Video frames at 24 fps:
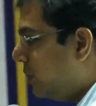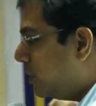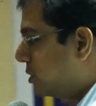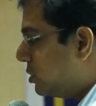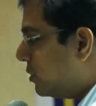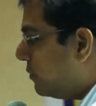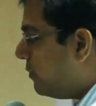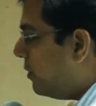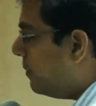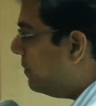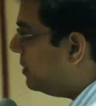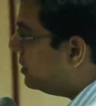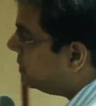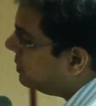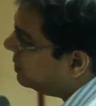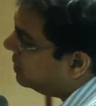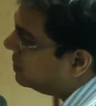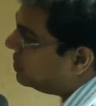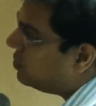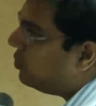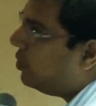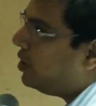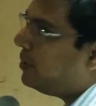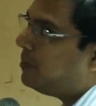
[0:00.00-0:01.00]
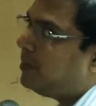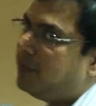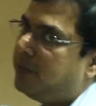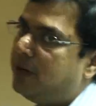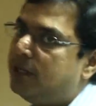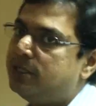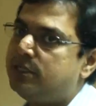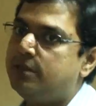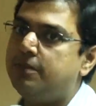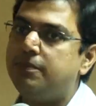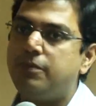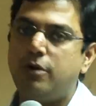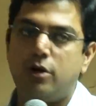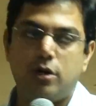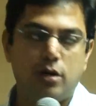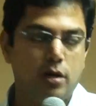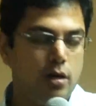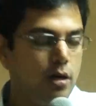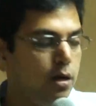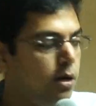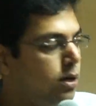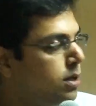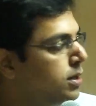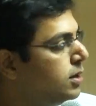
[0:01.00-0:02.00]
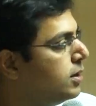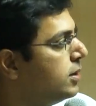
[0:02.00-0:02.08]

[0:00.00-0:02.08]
So for business, knowing people is important.